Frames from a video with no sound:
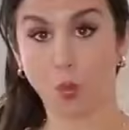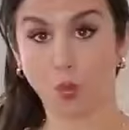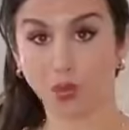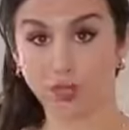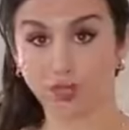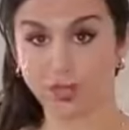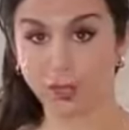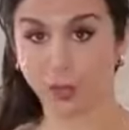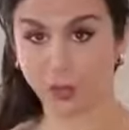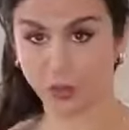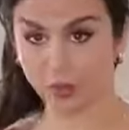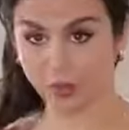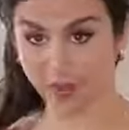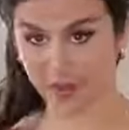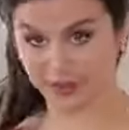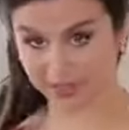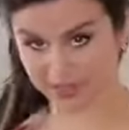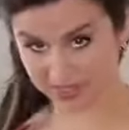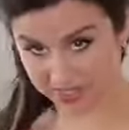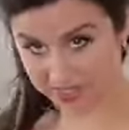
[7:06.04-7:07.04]
What's cool
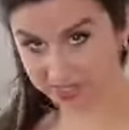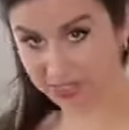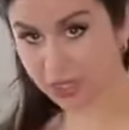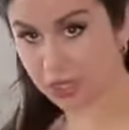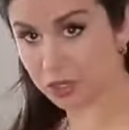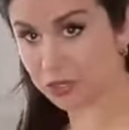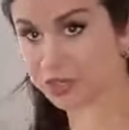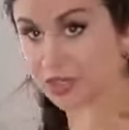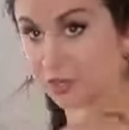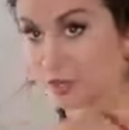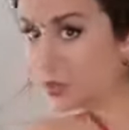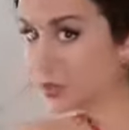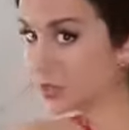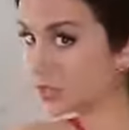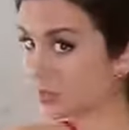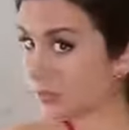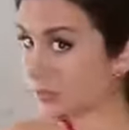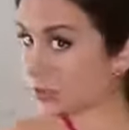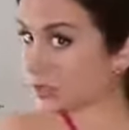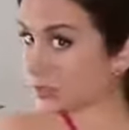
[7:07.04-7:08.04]
about this low
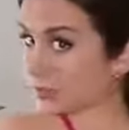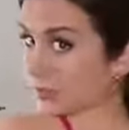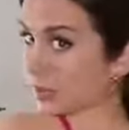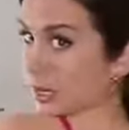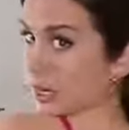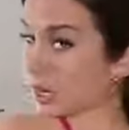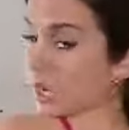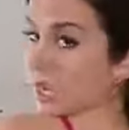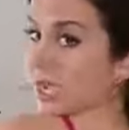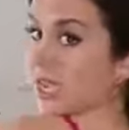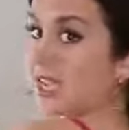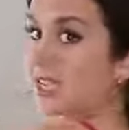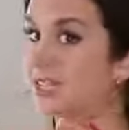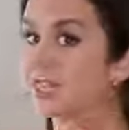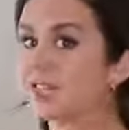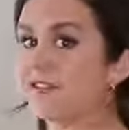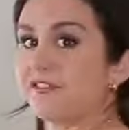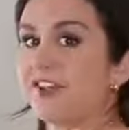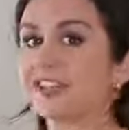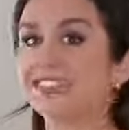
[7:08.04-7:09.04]
support sports bra is
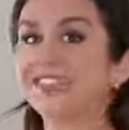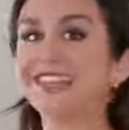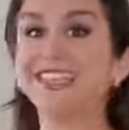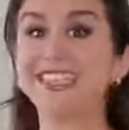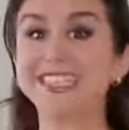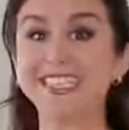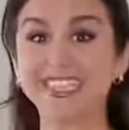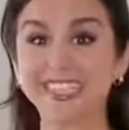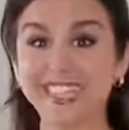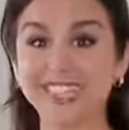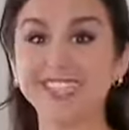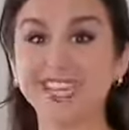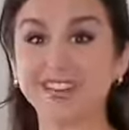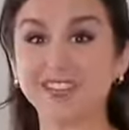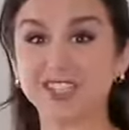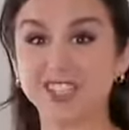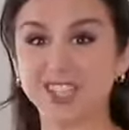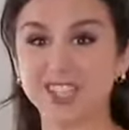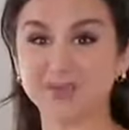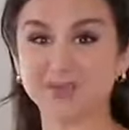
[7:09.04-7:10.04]
the fact that it does have
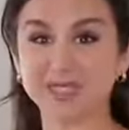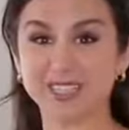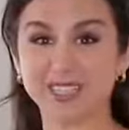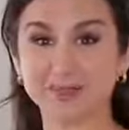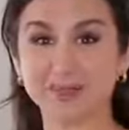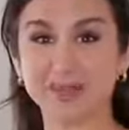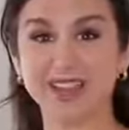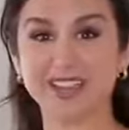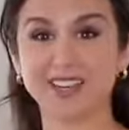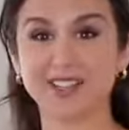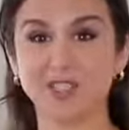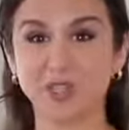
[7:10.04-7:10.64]
adjustments on the back.